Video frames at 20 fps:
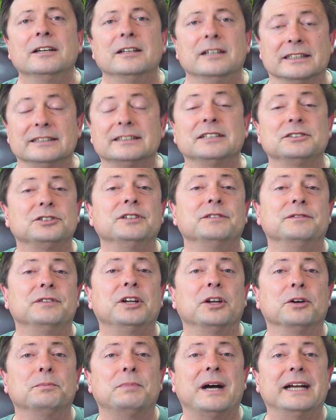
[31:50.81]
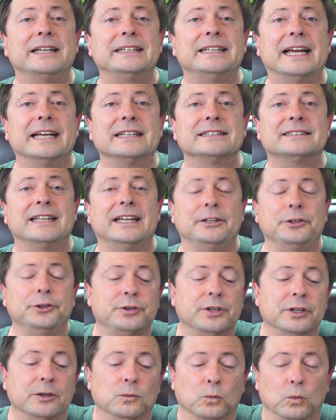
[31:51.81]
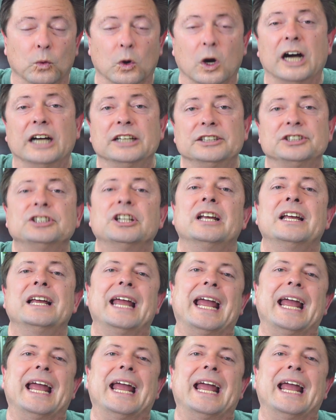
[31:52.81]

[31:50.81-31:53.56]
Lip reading: essentially video podcasts that you can watch